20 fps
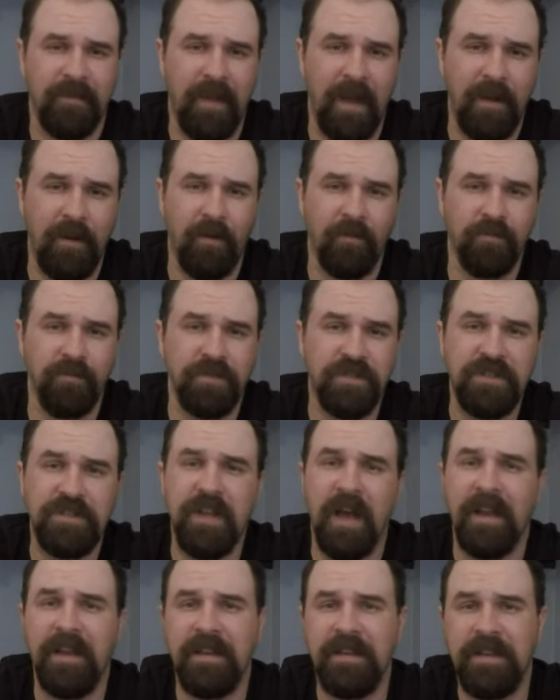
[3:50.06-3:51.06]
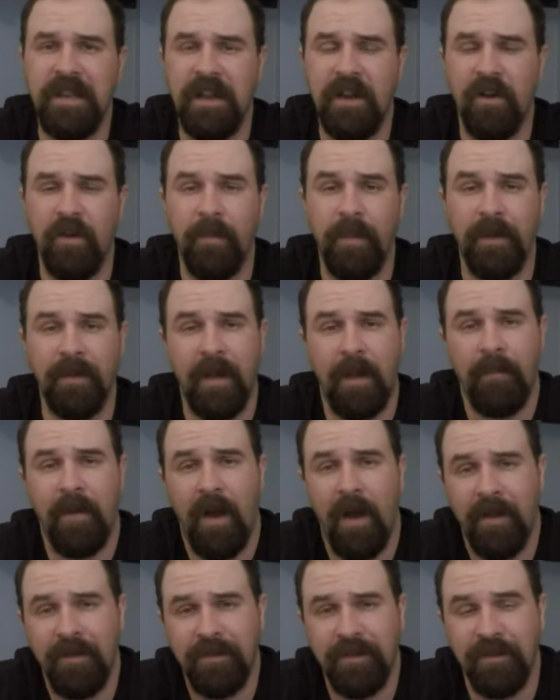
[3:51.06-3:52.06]
I don't study deer, but I'm a
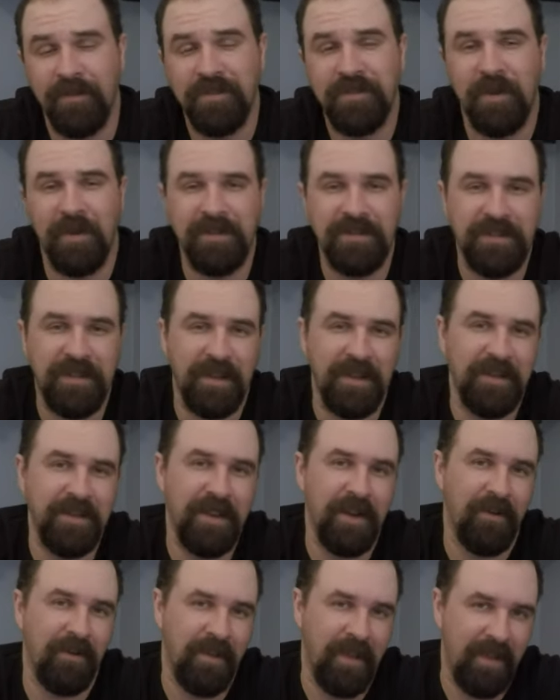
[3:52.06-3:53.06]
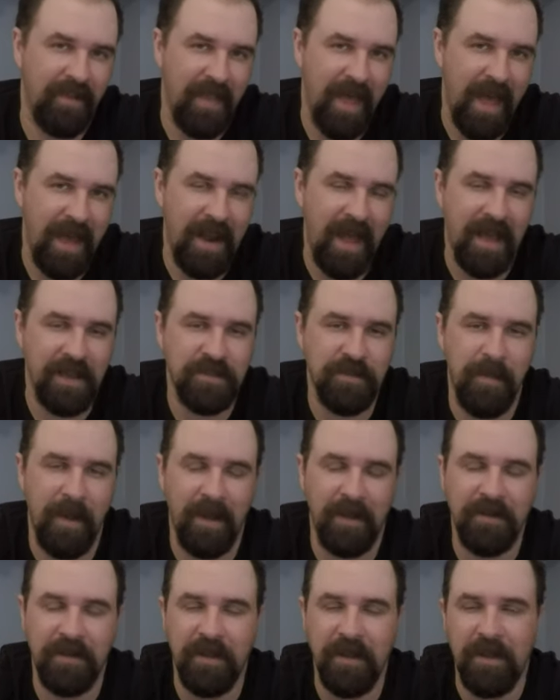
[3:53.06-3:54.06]
hunter, so I study deer in that
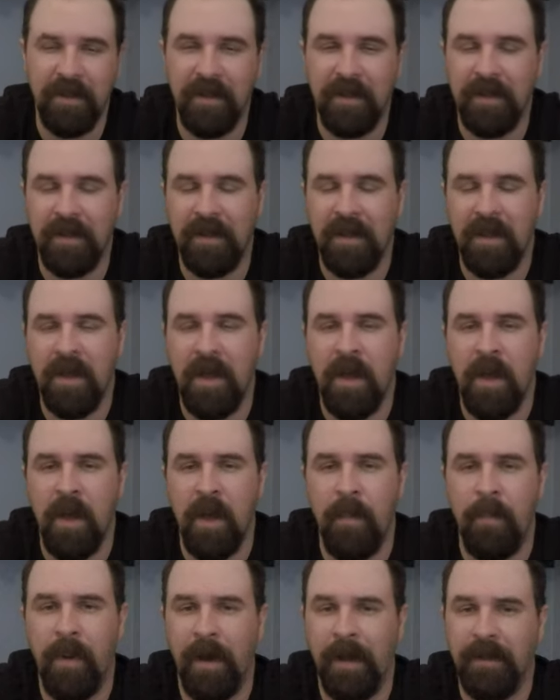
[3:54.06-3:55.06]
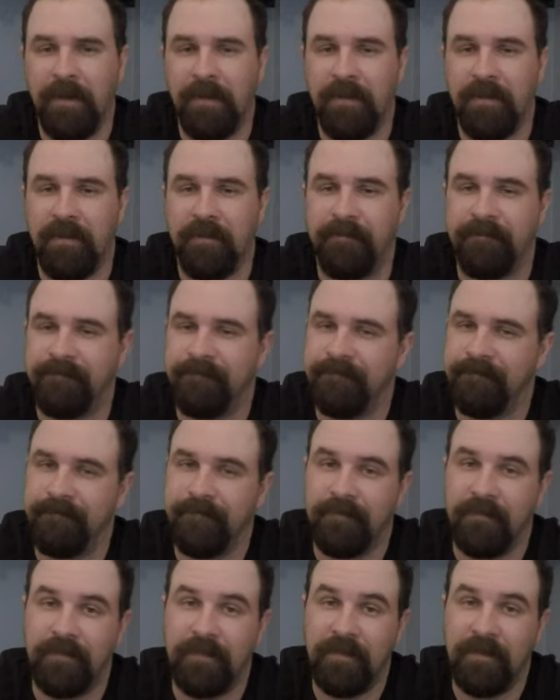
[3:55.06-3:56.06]
aspect. But
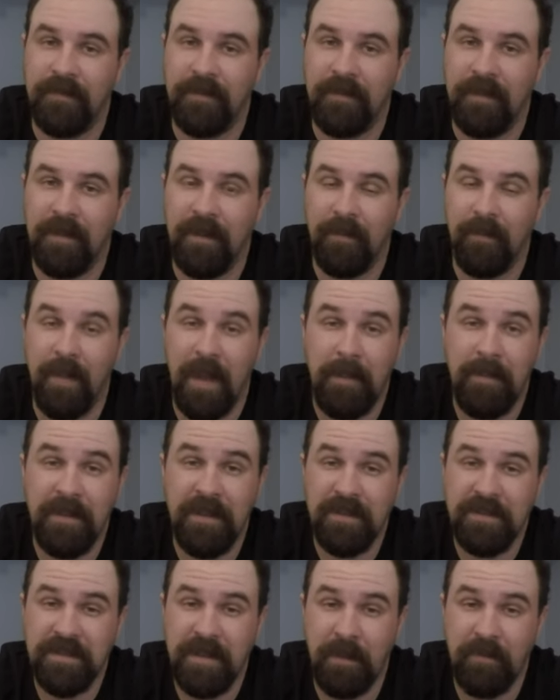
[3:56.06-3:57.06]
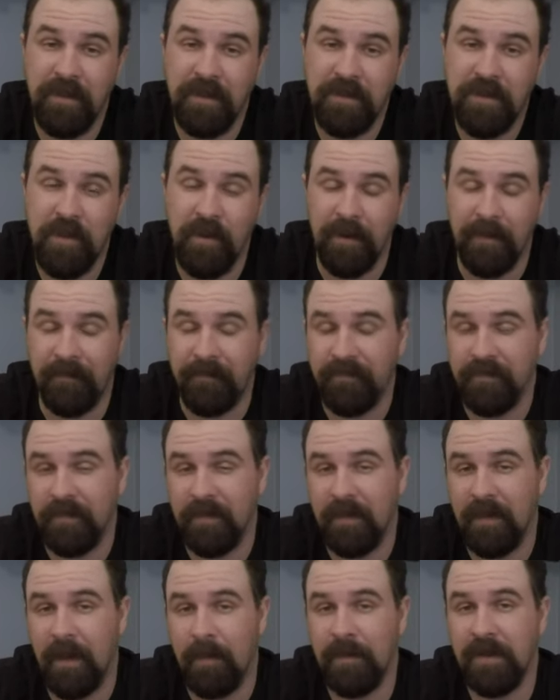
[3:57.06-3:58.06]
maybe there's something to it.
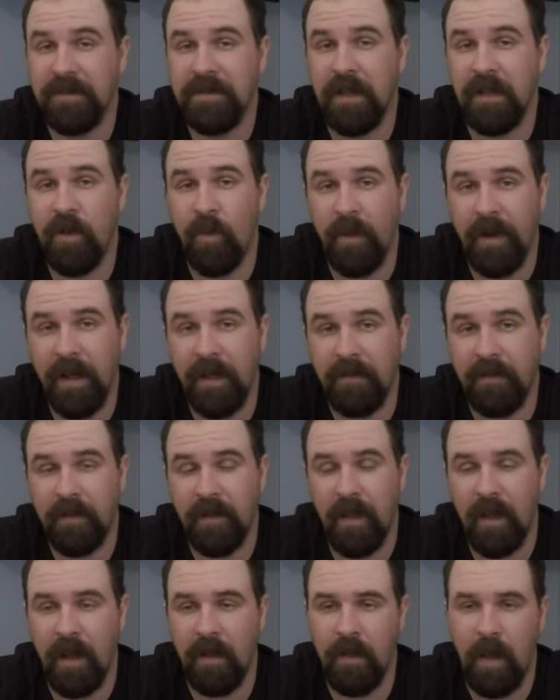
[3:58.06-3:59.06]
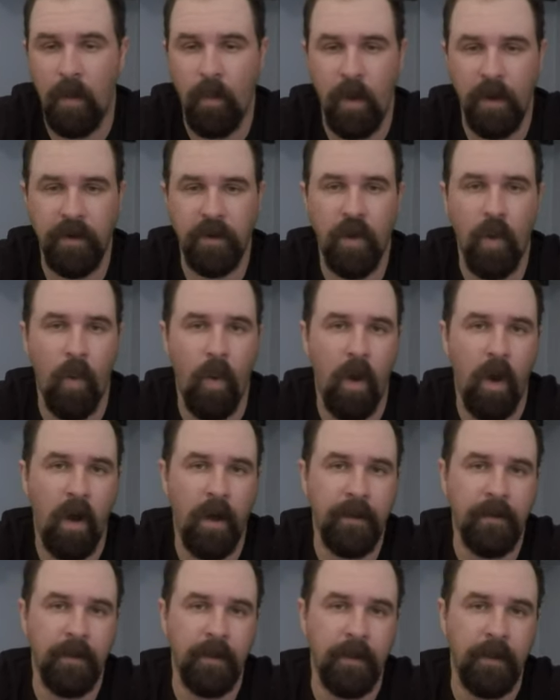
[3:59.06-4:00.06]
I'm going to tell you what I wanted to go
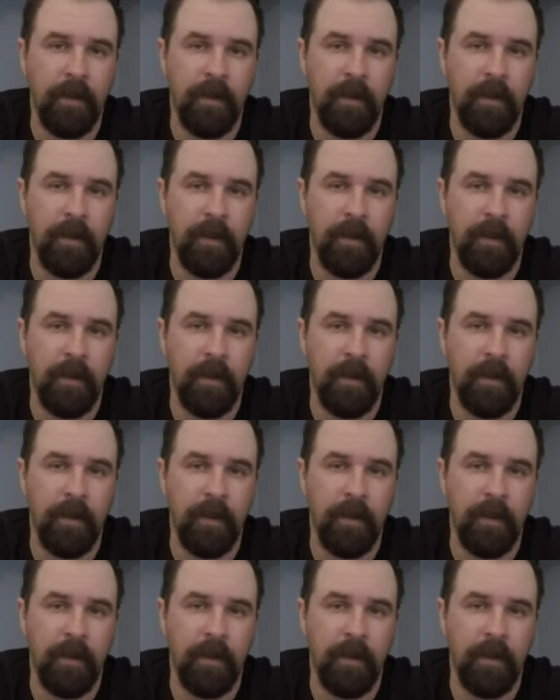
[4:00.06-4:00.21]
on